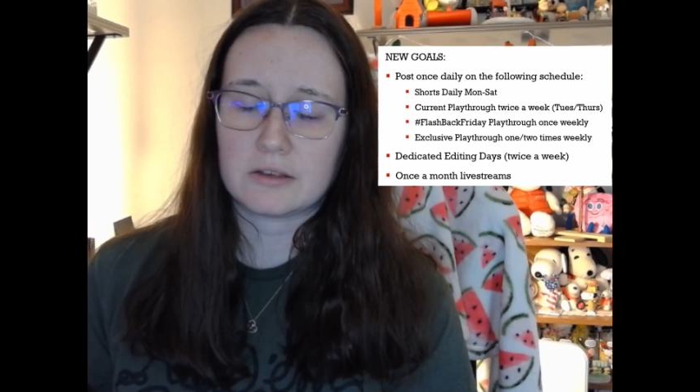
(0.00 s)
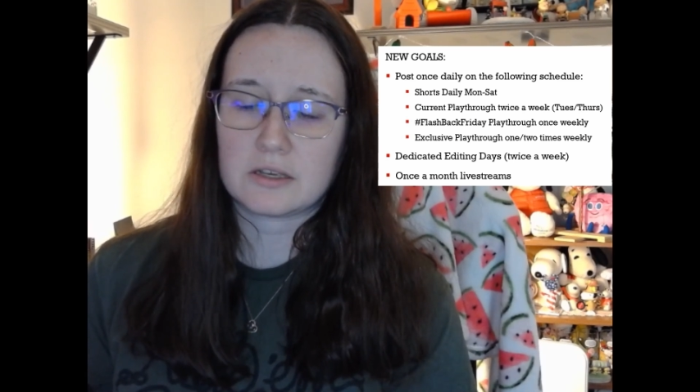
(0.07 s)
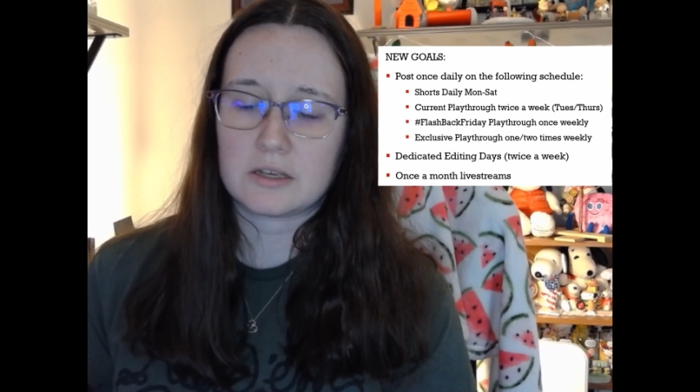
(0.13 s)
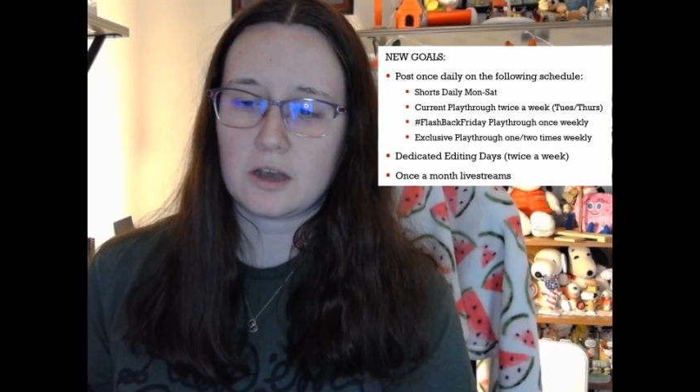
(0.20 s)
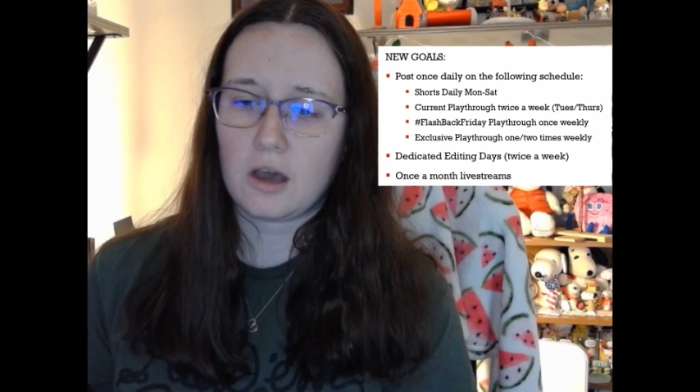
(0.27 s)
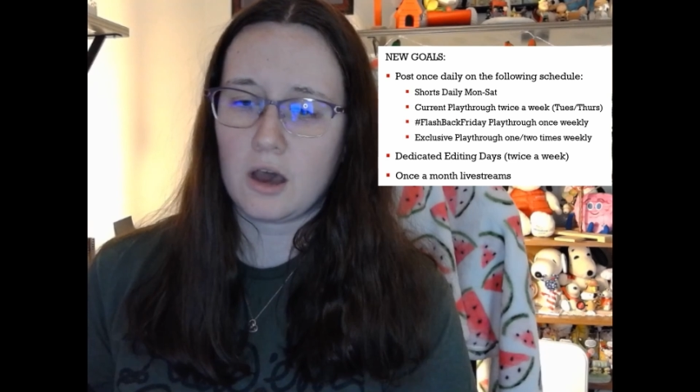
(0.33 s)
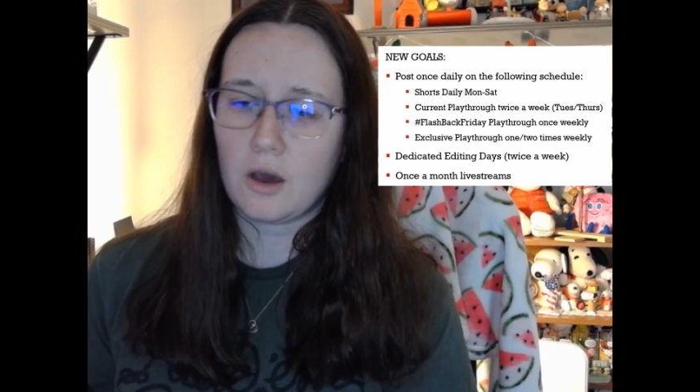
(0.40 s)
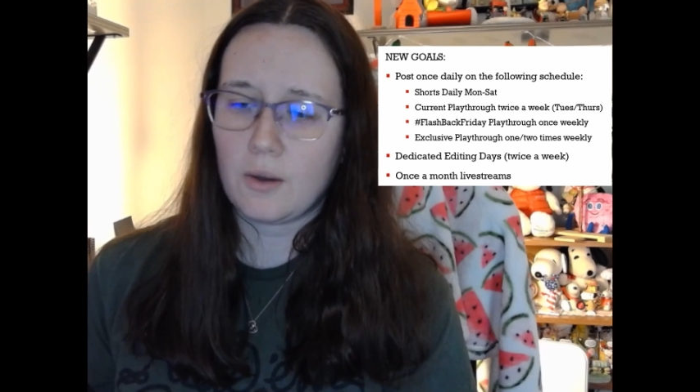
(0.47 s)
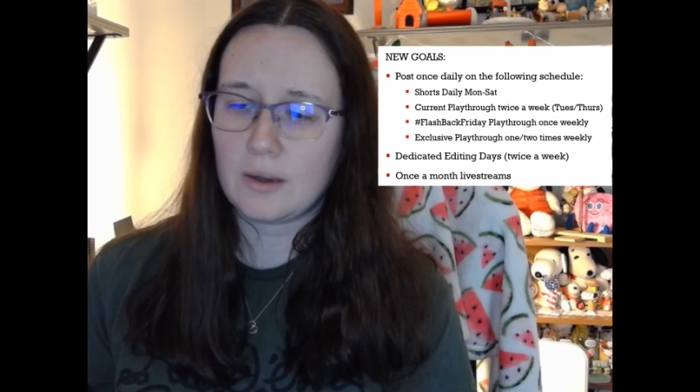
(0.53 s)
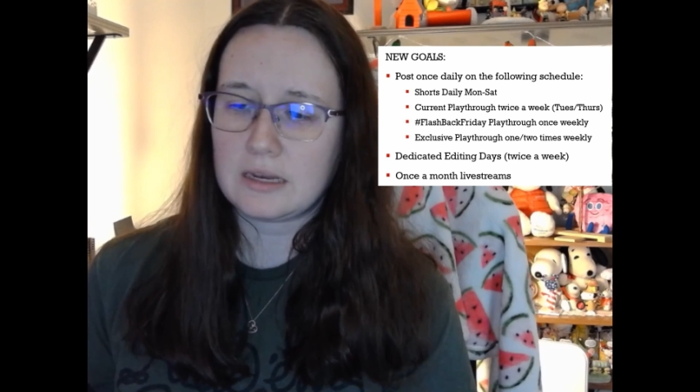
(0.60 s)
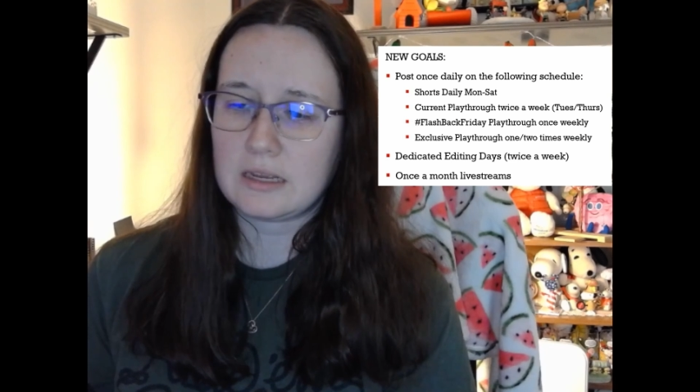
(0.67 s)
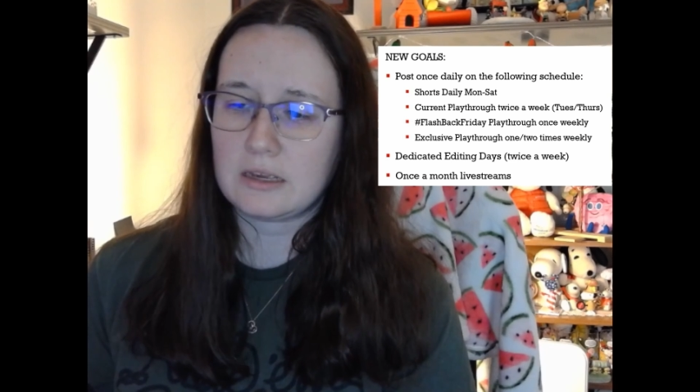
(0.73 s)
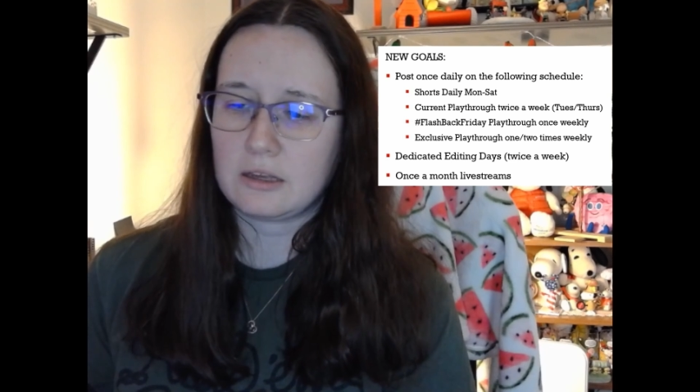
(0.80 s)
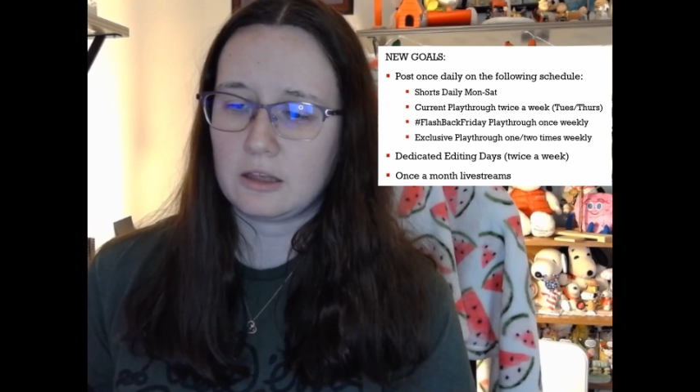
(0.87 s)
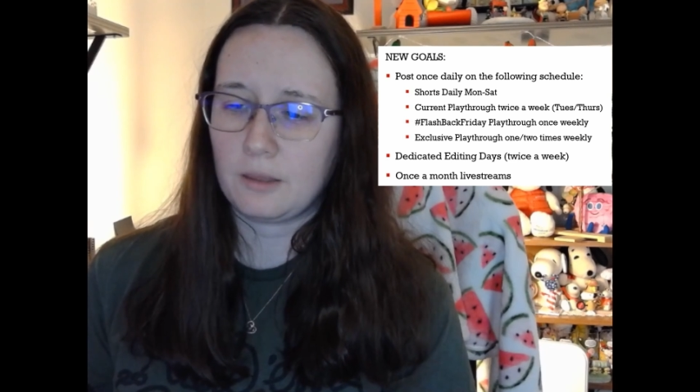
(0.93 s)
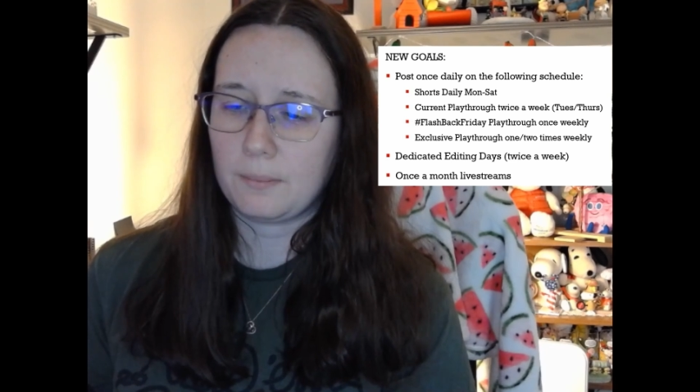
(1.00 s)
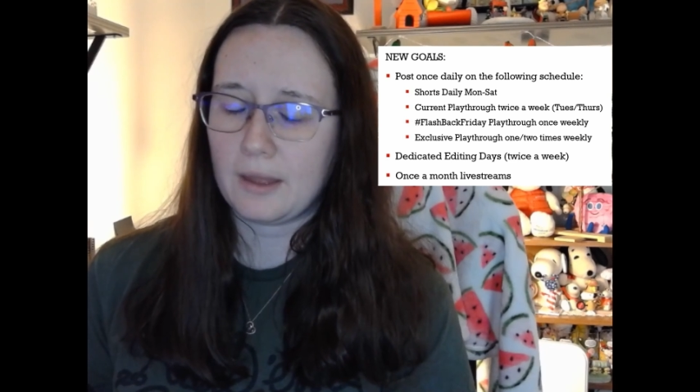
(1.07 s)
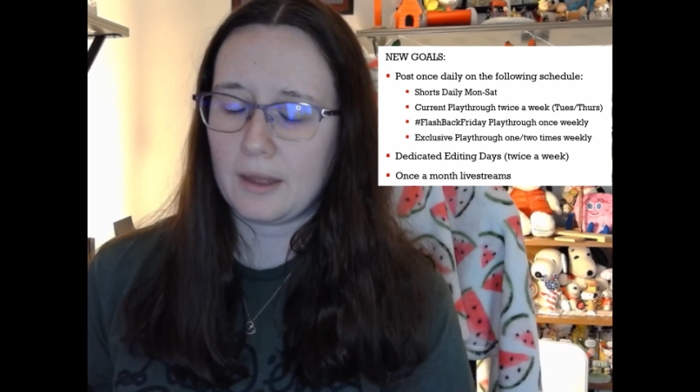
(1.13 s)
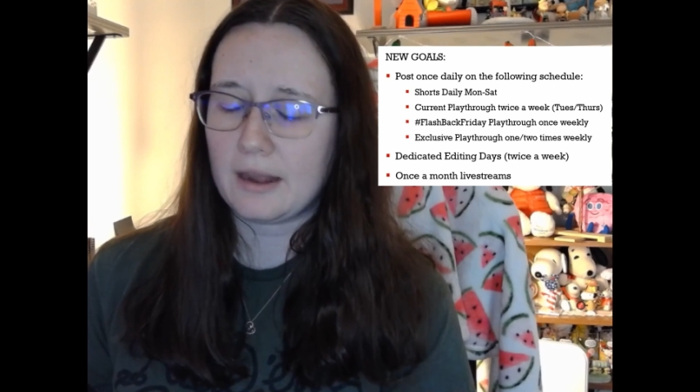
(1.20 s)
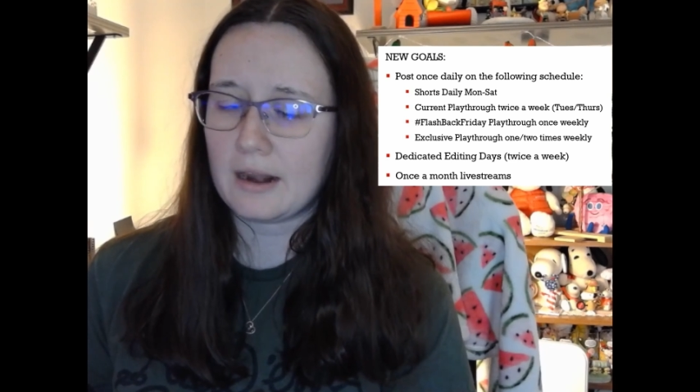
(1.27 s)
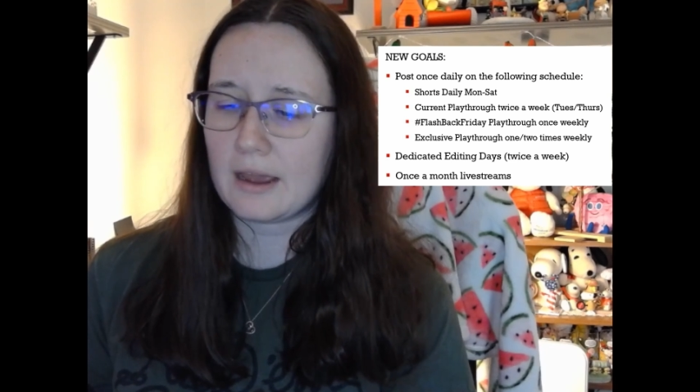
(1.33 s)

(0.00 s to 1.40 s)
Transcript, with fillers: like, oh, I need a clip lot.